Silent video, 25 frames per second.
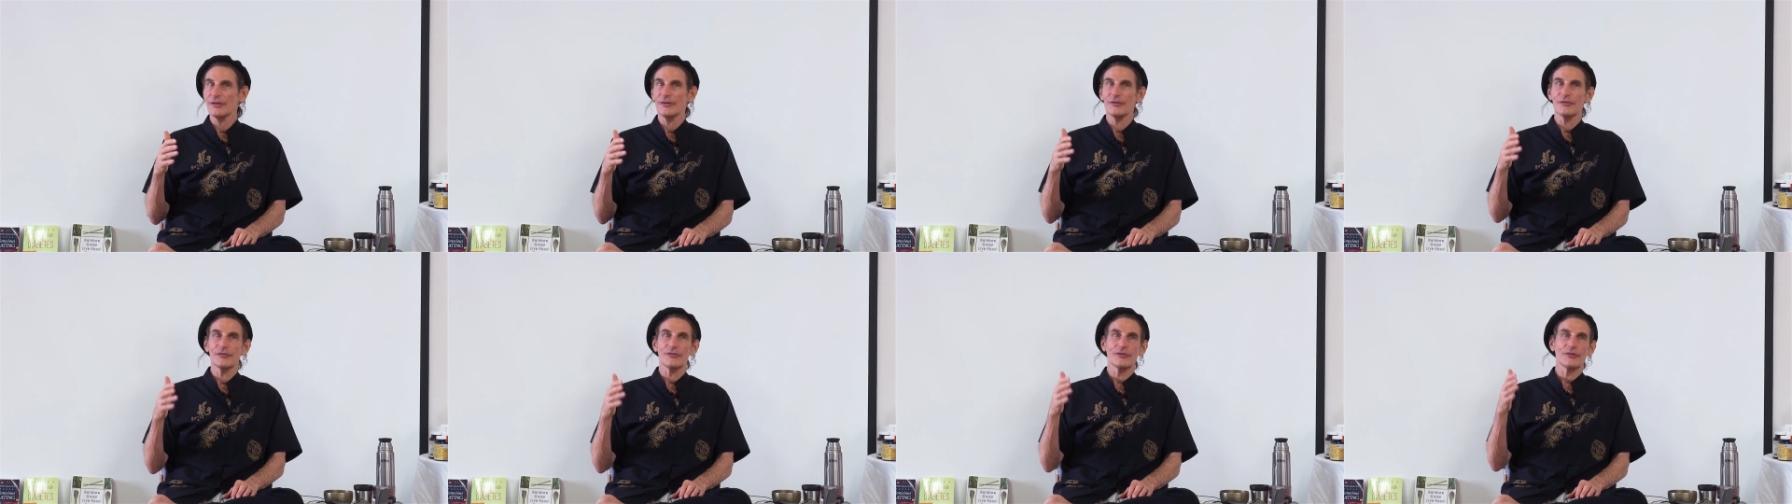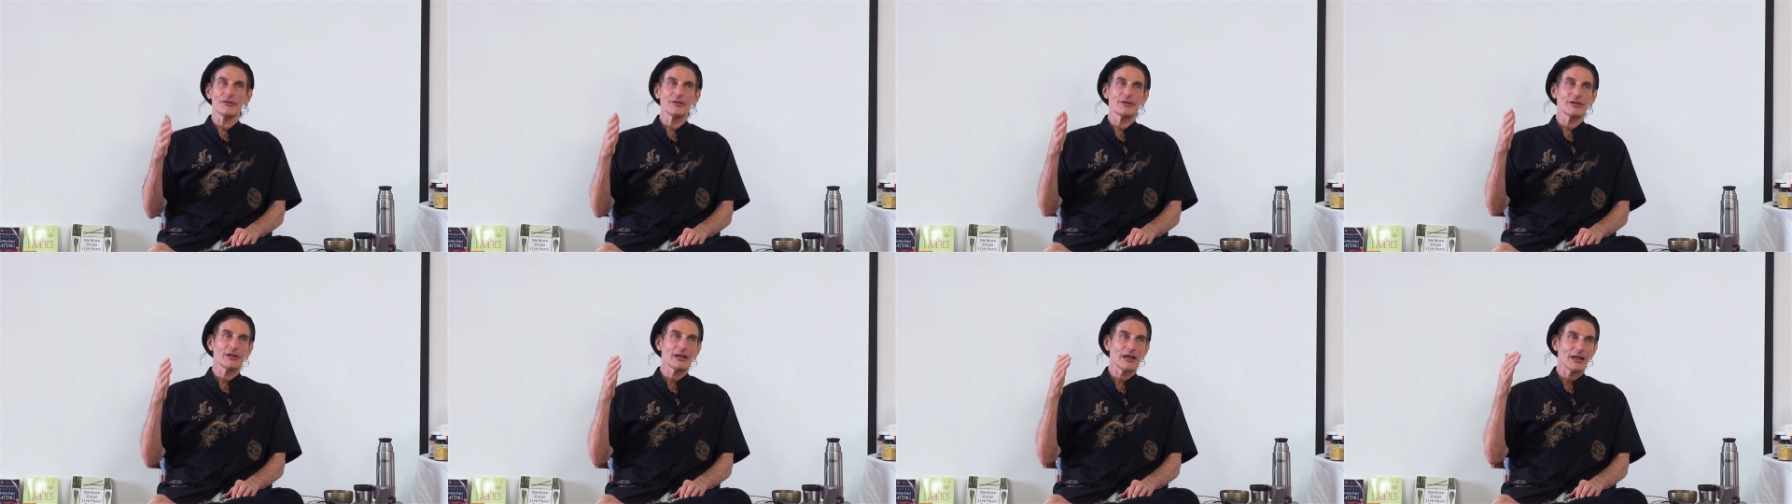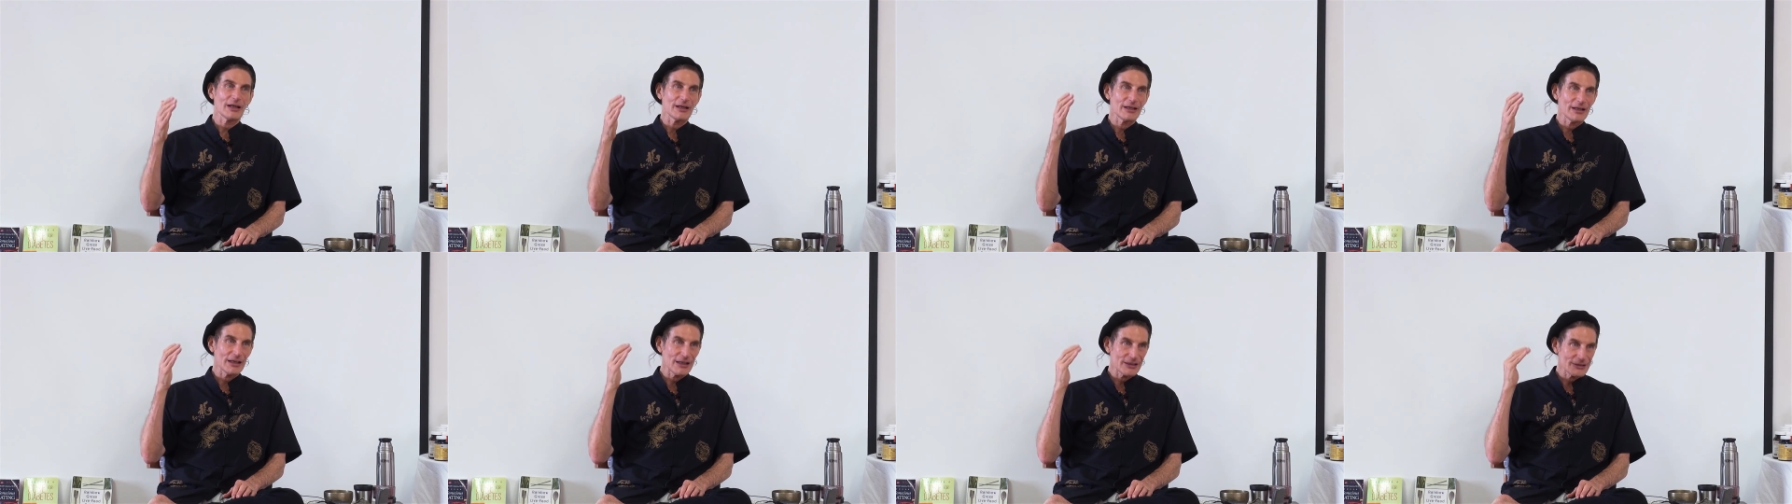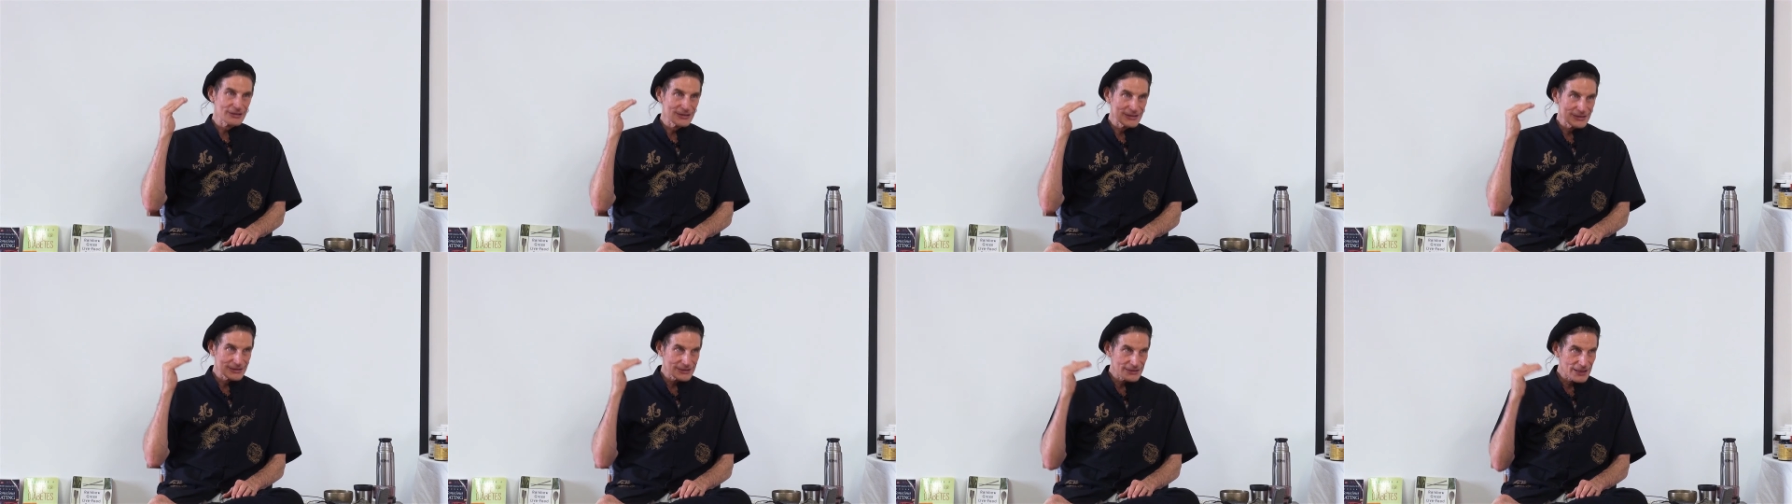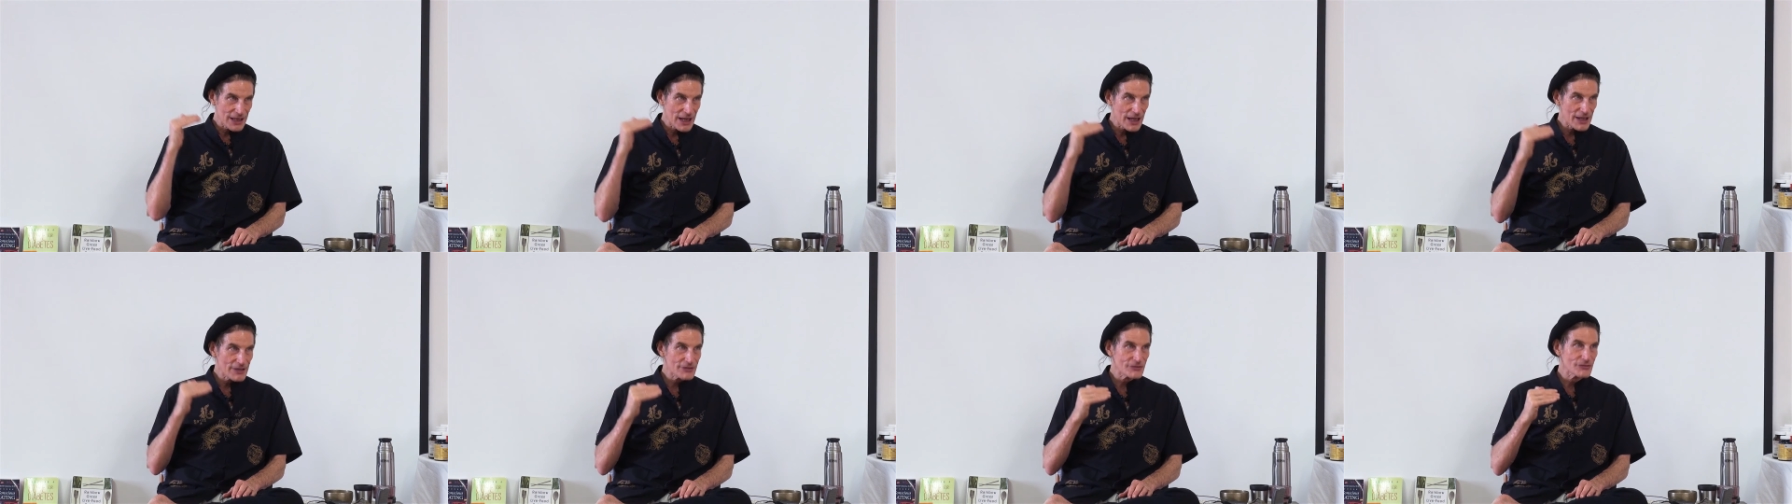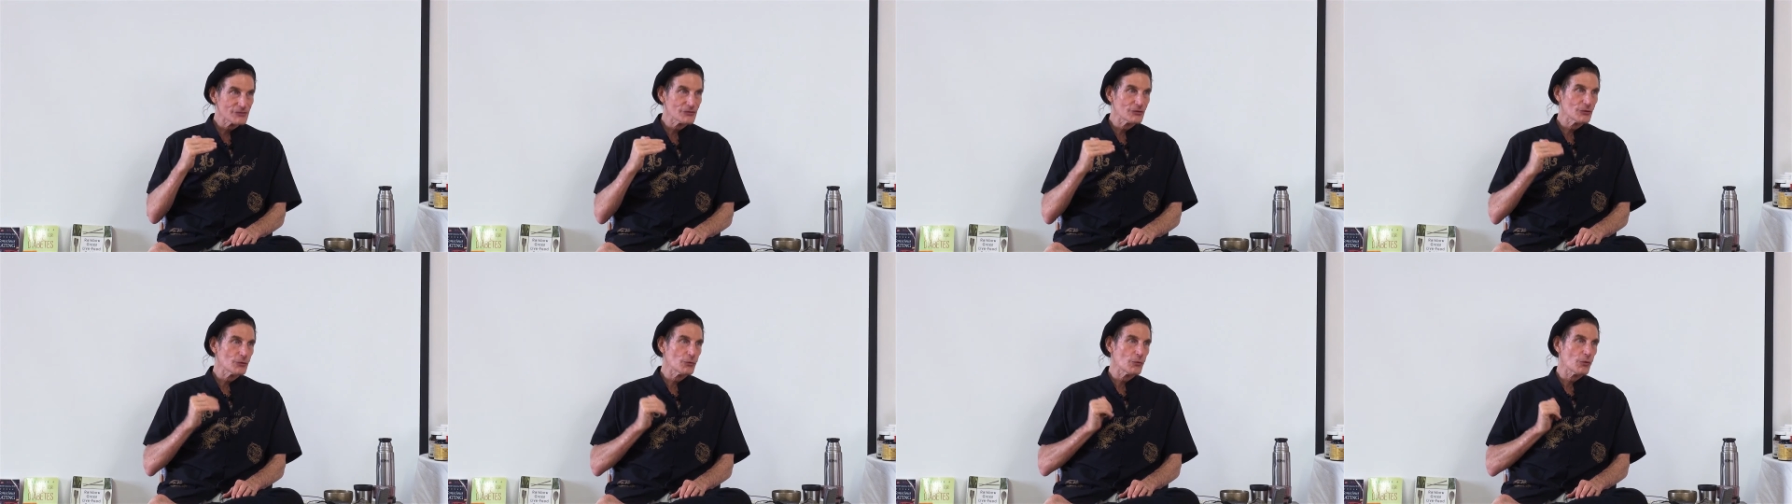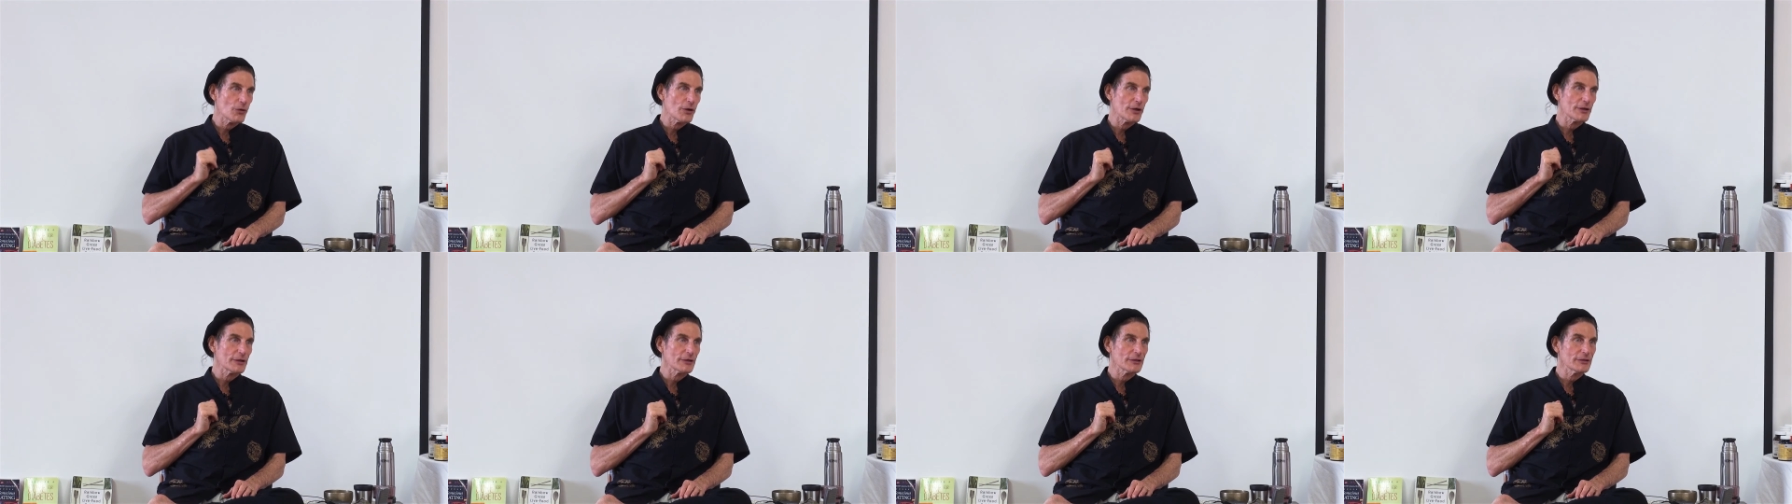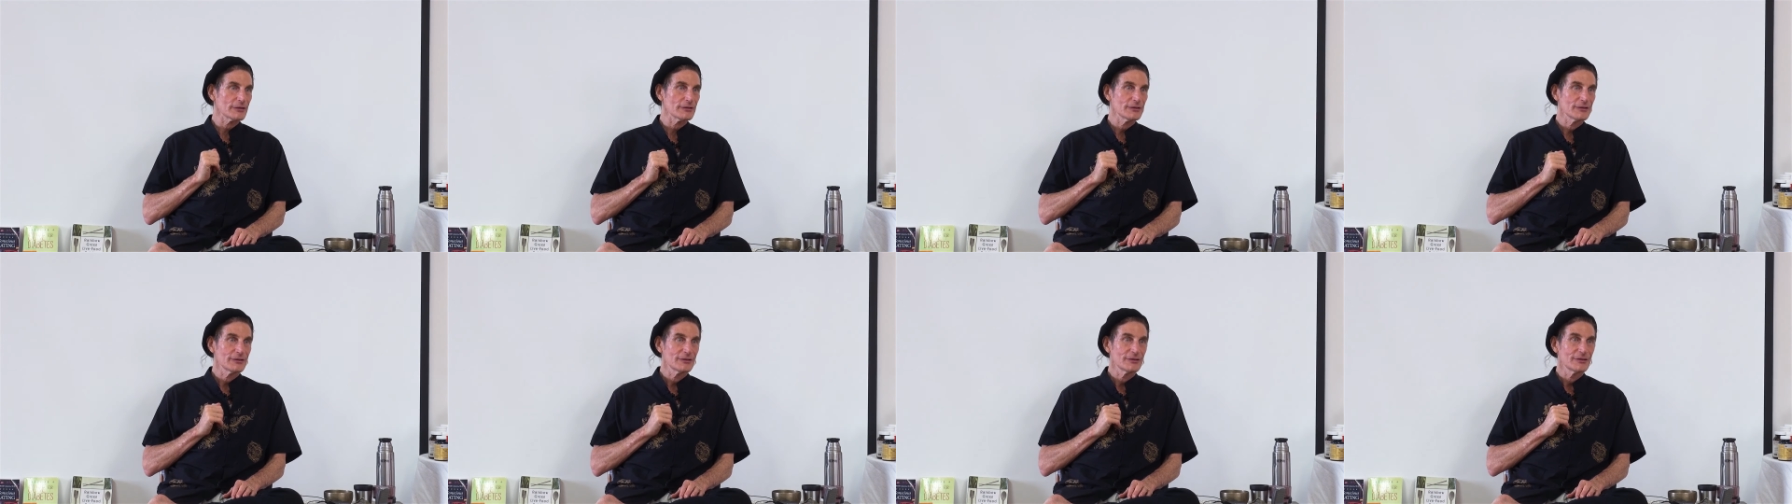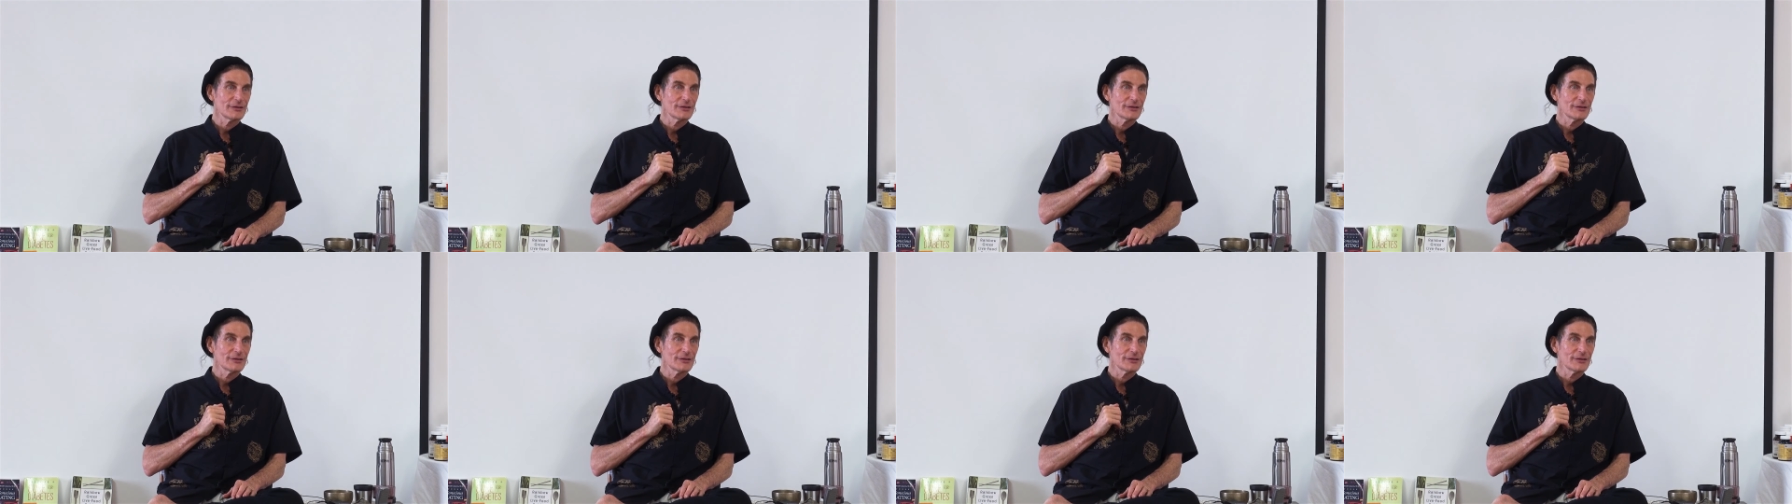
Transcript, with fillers: So you got to actually test the water